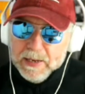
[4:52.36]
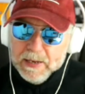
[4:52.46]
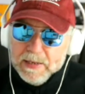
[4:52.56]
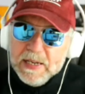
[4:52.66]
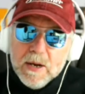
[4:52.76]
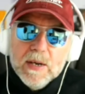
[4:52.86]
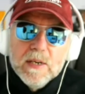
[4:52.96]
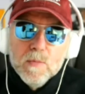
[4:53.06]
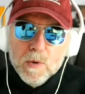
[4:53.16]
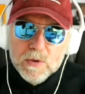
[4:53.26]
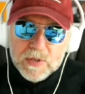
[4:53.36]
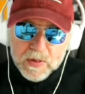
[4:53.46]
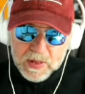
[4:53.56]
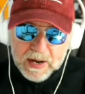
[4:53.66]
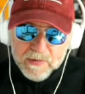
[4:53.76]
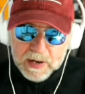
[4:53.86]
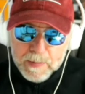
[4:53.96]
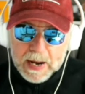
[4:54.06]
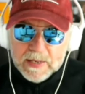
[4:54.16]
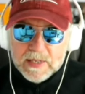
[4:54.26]
This item was thankfully
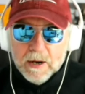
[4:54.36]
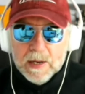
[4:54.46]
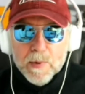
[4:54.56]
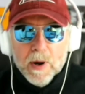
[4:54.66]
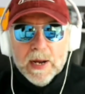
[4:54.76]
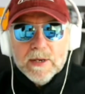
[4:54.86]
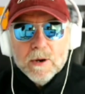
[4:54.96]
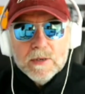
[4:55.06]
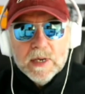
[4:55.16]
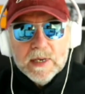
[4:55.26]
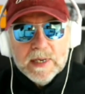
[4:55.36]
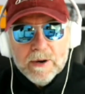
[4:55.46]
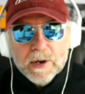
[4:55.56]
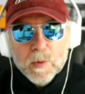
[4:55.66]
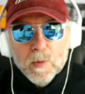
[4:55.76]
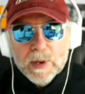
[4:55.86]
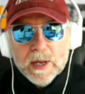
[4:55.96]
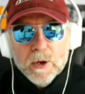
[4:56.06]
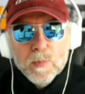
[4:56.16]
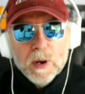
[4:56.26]
balanced slightly by Dr. Terry Quarmby,
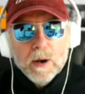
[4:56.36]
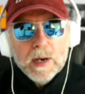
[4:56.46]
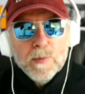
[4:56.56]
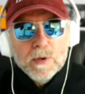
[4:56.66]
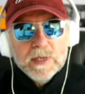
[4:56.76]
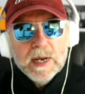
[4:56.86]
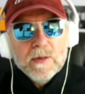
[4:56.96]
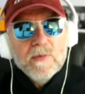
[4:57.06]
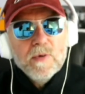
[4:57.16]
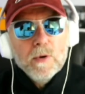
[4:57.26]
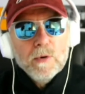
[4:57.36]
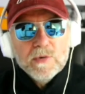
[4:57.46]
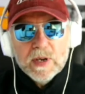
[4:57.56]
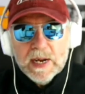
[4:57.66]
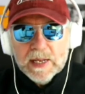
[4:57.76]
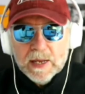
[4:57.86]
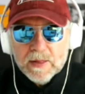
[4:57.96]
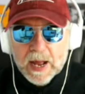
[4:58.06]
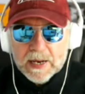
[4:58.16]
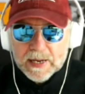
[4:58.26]
who politely pointed out the flaws in
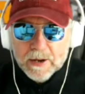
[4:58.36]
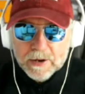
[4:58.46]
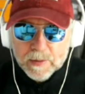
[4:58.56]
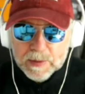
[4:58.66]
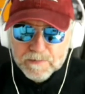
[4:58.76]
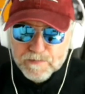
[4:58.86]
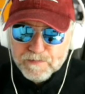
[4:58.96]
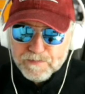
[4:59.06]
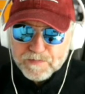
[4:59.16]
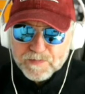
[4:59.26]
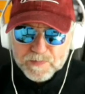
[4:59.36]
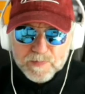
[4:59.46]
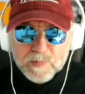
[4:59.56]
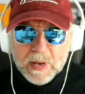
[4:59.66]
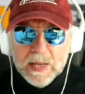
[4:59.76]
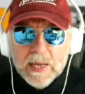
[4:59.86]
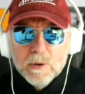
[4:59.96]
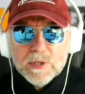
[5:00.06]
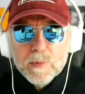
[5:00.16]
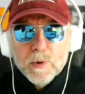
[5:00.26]
that argument. He
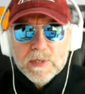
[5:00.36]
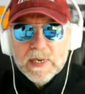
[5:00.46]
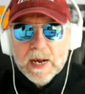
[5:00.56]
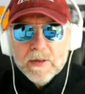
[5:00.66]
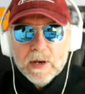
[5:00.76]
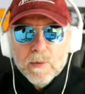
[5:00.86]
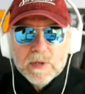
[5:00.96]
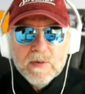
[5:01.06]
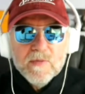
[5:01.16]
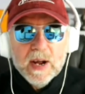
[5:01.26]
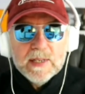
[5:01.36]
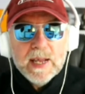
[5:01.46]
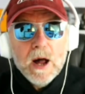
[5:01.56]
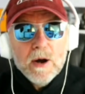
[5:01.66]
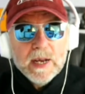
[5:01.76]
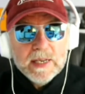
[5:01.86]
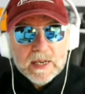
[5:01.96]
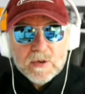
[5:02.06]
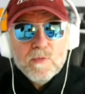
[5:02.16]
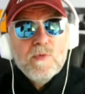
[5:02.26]
also pointed out that it was, in fact, the architects,
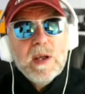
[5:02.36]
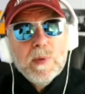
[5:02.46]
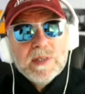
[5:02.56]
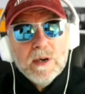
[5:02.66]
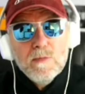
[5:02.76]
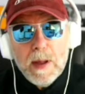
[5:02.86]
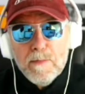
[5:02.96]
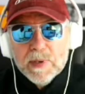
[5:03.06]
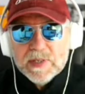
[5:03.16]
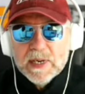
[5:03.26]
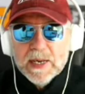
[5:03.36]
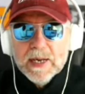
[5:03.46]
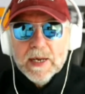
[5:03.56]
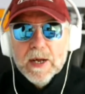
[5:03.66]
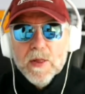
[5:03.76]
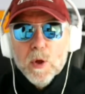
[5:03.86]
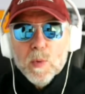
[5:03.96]
RIBA's own members, that were